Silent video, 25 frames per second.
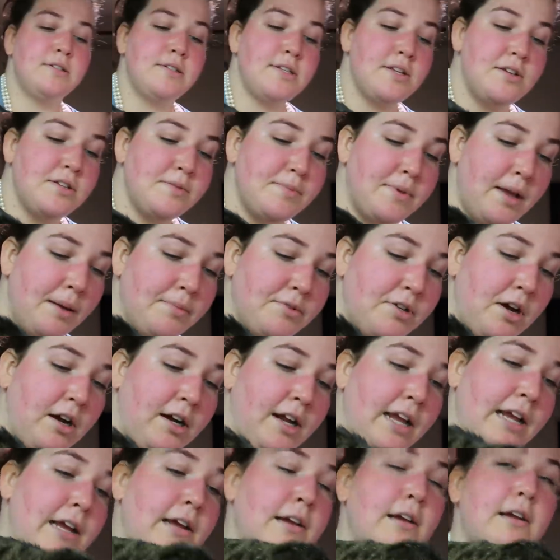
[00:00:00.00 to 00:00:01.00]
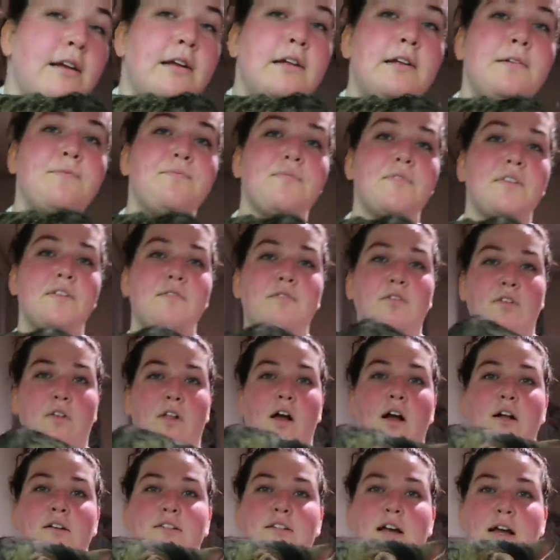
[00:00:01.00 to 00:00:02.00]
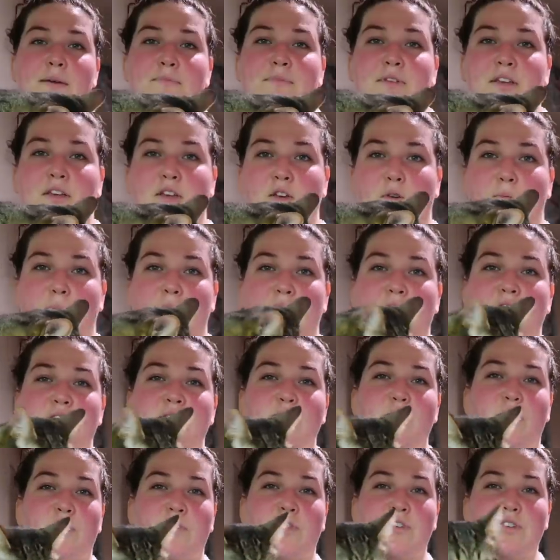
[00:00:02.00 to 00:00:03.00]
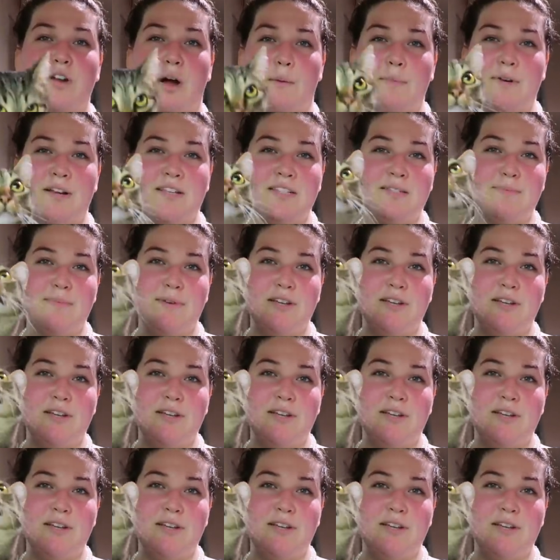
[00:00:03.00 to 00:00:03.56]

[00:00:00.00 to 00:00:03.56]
Excuse me, I'm talking. For a long time, the humans were the dominant